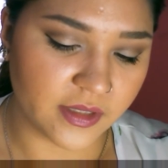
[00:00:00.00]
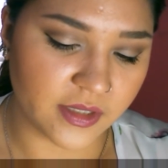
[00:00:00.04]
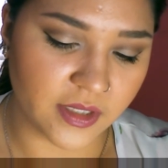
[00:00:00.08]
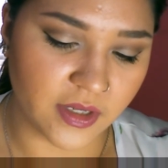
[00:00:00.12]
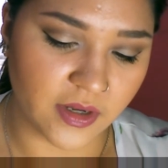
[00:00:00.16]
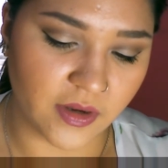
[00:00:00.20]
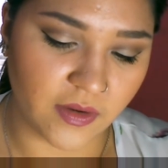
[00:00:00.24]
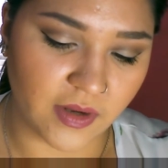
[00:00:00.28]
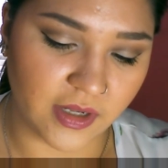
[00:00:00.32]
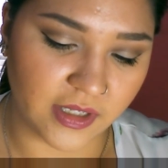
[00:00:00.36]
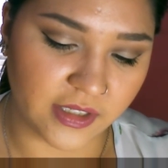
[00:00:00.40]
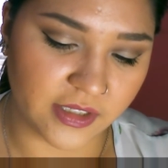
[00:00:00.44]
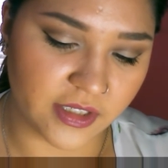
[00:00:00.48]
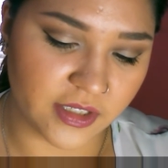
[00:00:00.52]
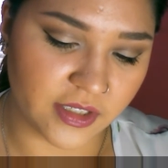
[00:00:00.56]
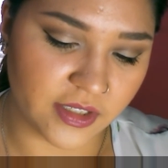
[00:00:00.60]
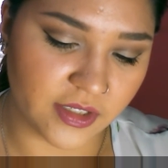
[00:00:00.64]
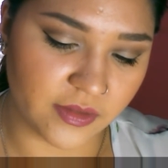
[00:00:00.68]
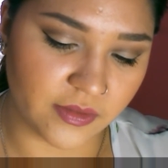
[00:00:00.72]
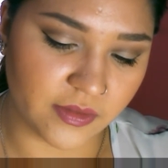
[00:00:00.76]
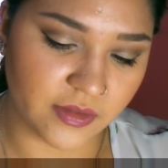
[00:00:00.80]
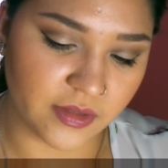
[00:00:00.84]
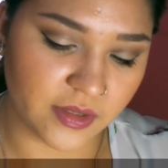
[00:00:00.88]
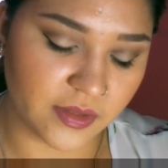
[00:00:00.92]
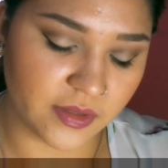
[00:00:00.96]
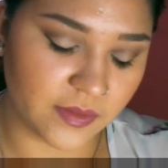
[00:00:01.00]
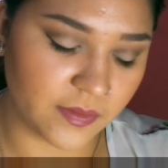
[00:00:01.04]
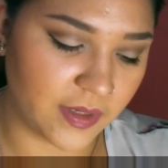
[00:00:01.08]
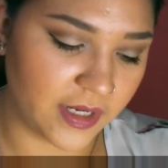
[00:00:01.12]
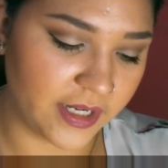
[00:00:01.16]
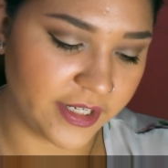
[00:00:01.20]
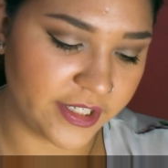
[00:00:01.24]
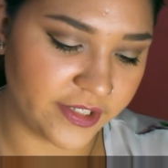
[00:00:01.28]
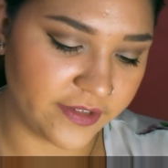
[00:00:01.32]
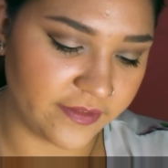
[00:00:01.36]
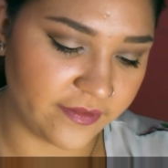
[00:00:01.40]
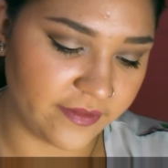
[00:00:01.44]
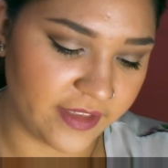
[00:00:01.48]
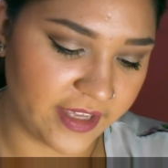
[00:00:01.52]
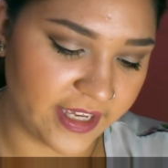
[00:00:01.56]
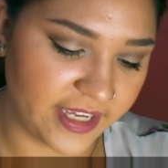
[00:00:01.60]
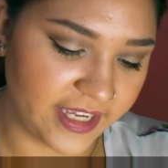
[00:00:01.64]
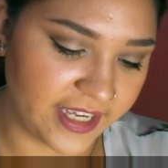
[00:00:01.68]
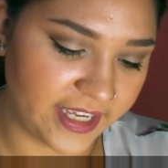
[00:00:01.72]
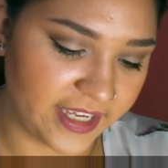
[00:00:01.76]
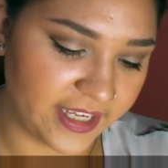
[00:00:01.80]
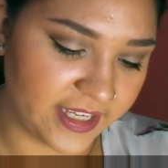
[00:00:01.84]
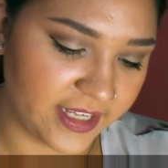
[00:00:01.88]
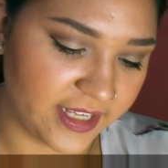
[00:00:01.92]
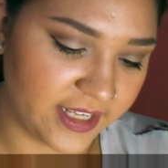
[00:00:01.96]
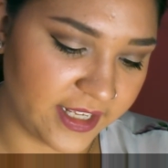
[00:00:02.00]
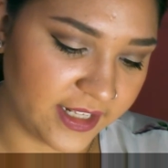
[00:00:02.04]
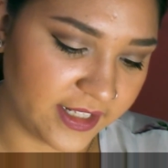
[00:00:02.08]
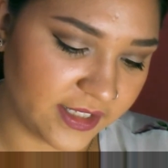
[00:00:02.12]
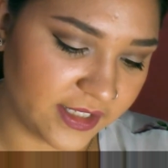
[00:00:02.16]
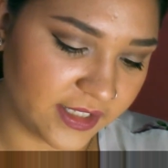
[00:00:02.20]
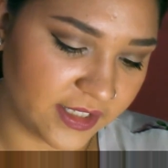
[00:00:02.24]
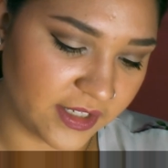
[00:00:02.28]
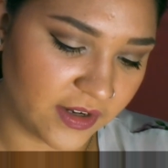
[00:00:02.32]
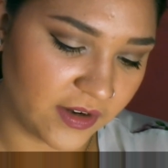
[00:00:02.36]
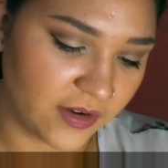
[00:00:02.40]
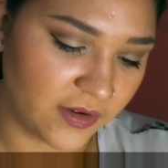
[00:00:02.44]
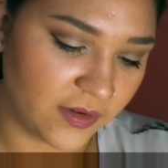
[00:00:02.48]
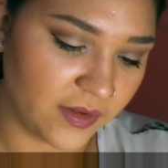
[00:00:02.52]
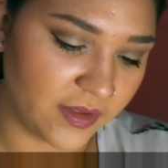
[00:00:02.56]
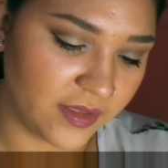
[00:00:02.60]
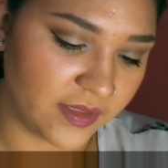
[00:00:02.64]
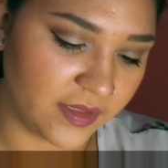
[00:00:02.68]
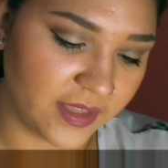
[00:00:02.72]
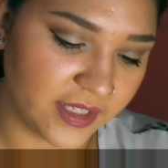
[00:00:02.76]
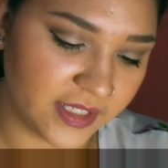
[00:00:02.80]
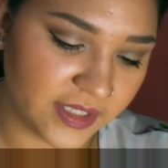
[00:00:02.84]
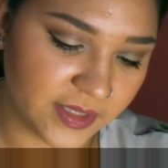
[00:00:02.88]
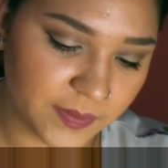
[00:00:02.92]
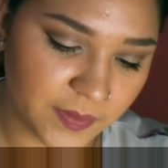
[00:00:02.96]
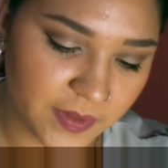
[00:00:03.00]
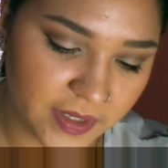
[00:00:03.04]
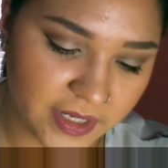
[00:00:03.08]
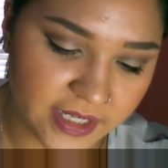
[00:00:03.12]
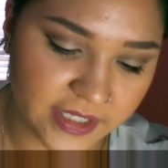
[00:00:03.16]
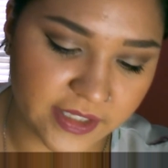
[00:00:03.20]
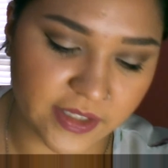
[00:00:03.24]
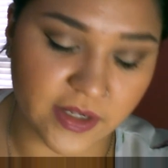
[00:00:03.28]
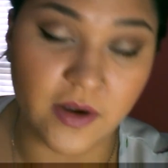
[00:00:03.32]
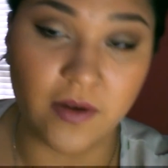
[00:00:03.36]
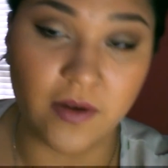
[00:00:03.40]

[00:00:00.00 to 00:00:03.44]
So I'll just do a swatch of that. So this one is